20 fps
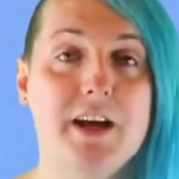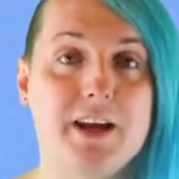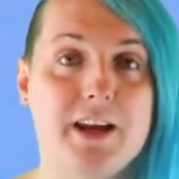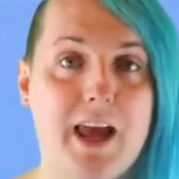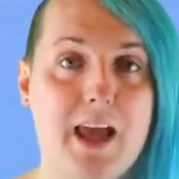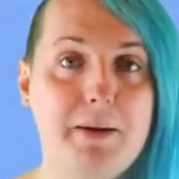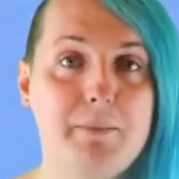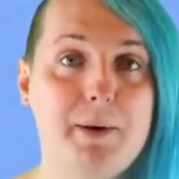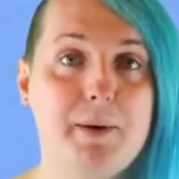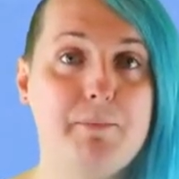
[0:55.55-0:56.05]

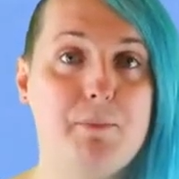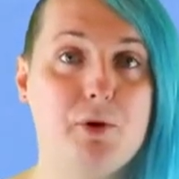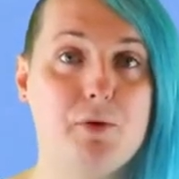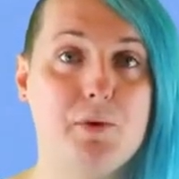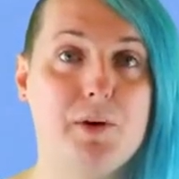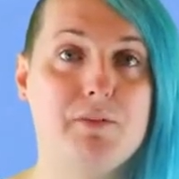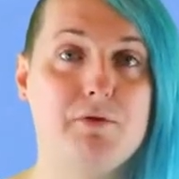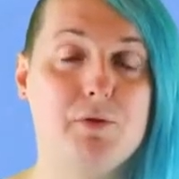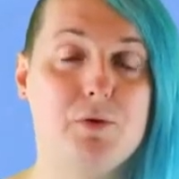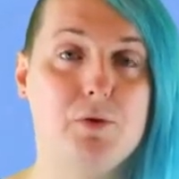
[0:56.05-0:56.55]
gaming
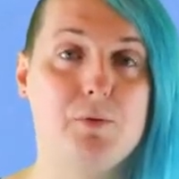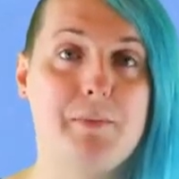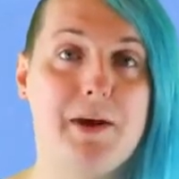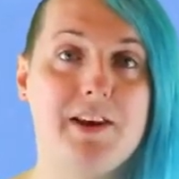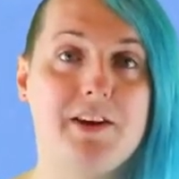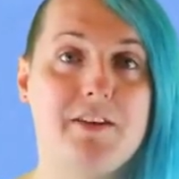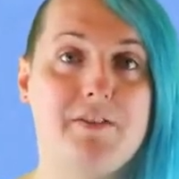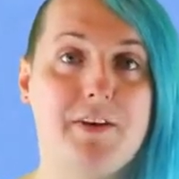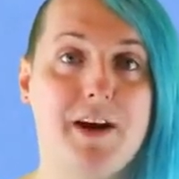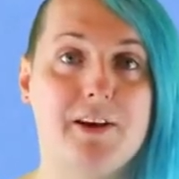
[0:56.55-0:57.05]
peripheral
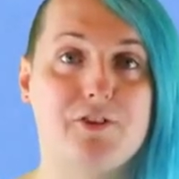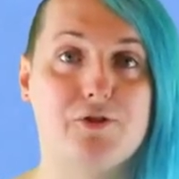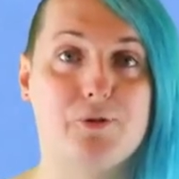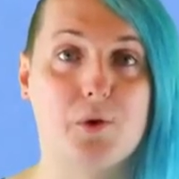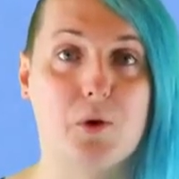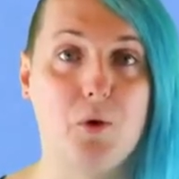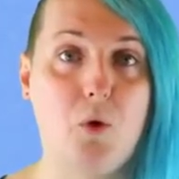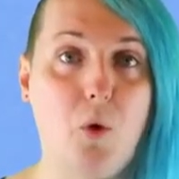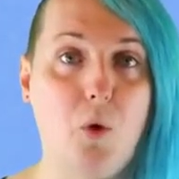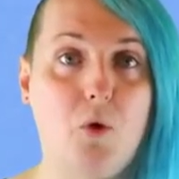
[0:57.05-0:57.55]

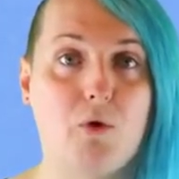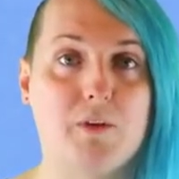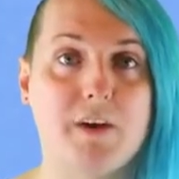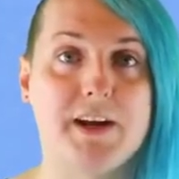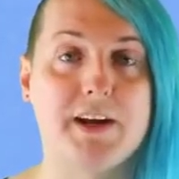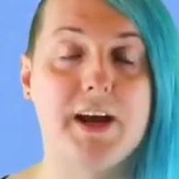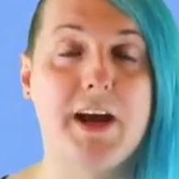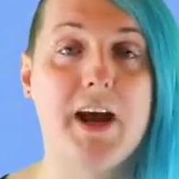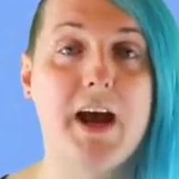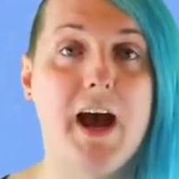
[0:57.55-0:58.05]
manufacturer
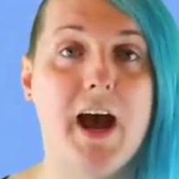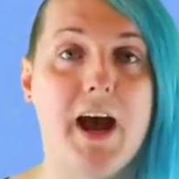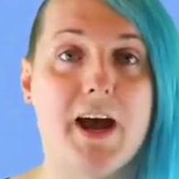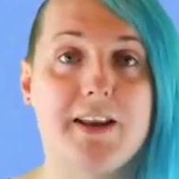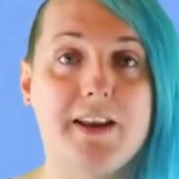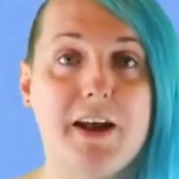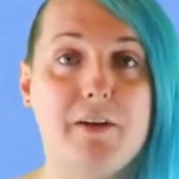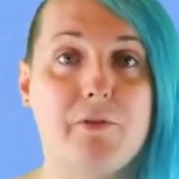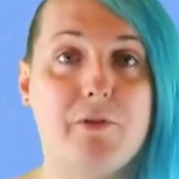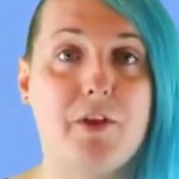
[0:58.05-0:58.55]
Hori
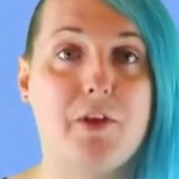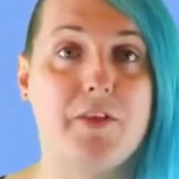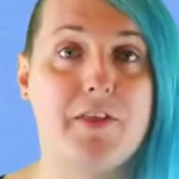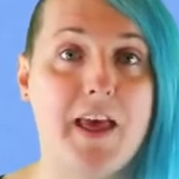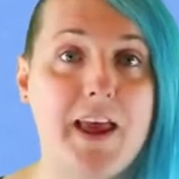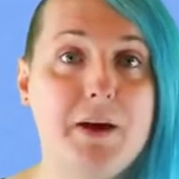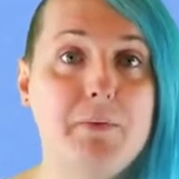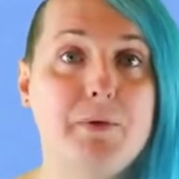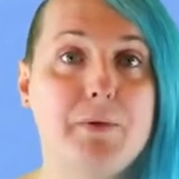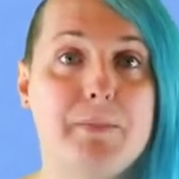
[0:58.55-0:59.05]
announced that
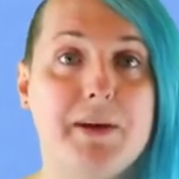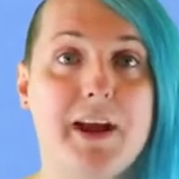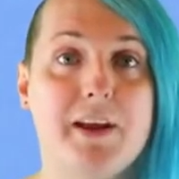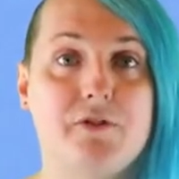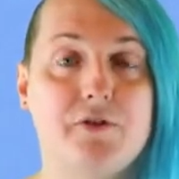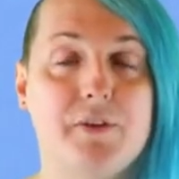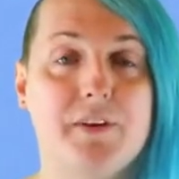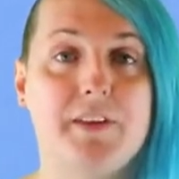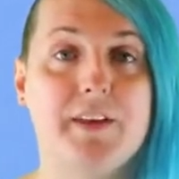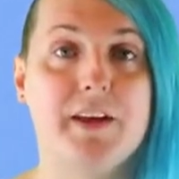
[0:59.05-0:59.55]
they would be
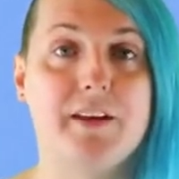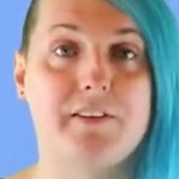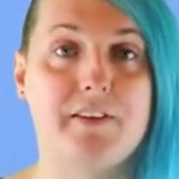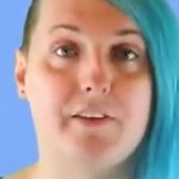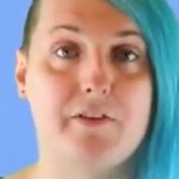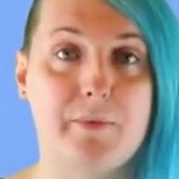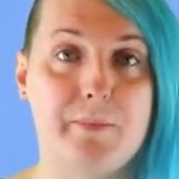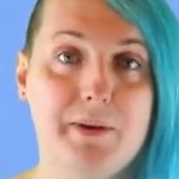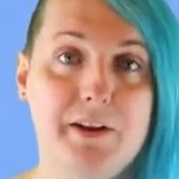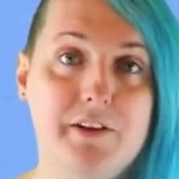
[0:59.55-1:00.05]
entering the
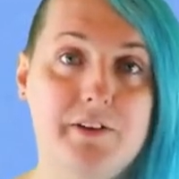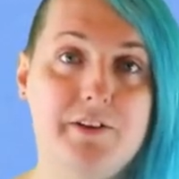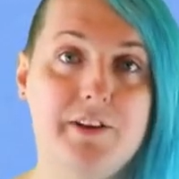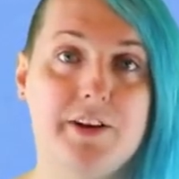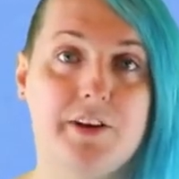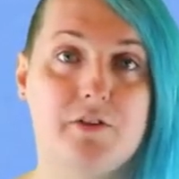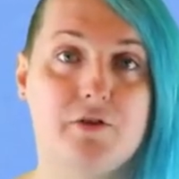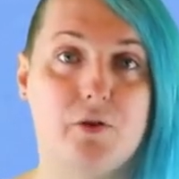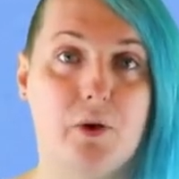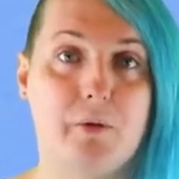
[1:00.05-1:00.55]
accessibility
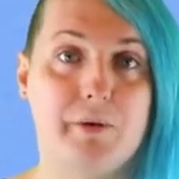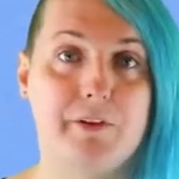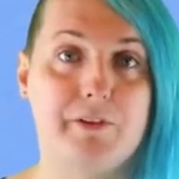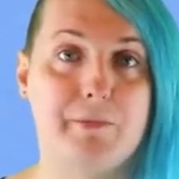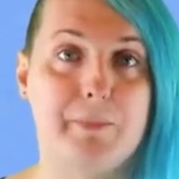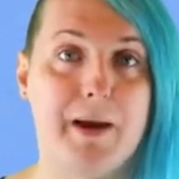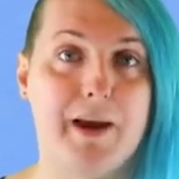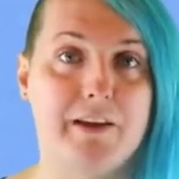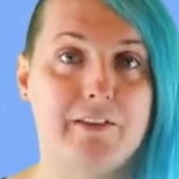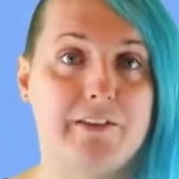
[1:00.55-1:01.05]
controller
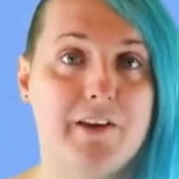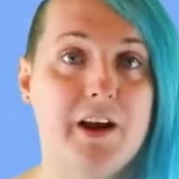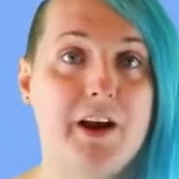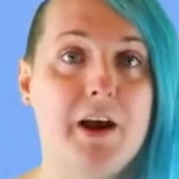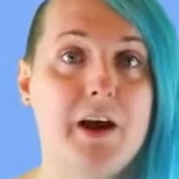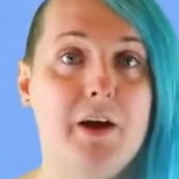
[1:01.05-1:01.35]
space,